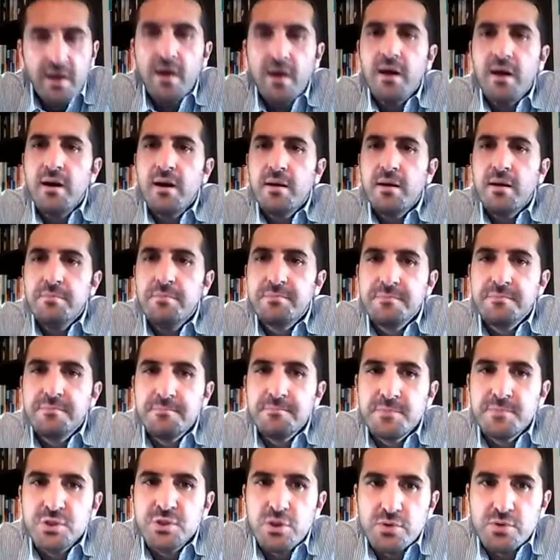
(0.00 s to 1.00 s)

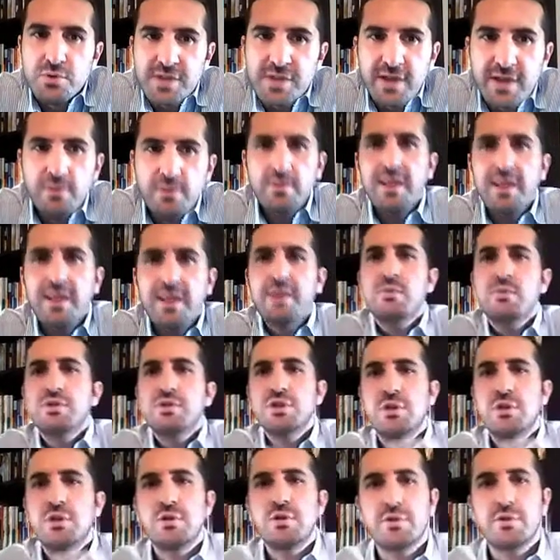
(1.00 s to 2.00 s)
So second language
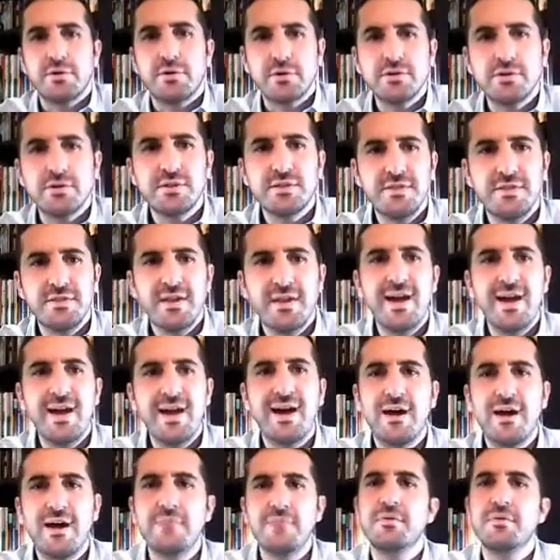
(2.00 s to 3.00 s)
learners, they
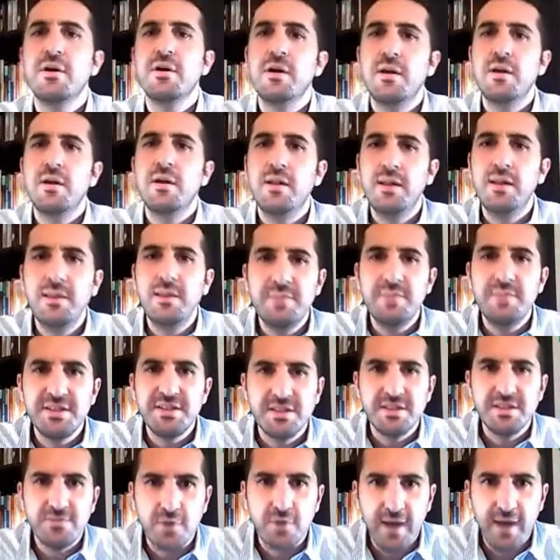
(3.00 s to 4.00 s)
have
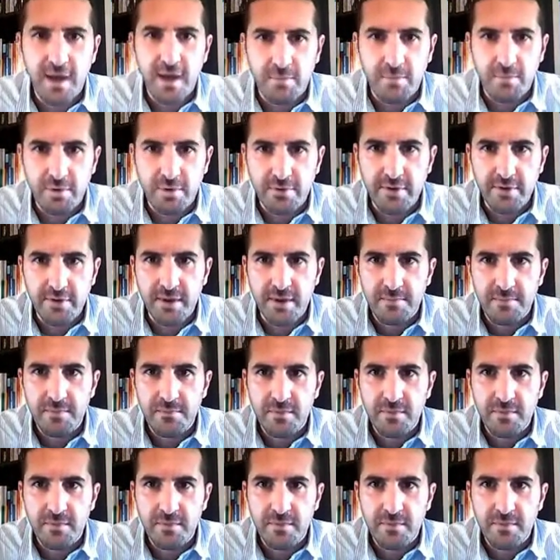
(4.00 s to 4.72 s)
limited vocabulary.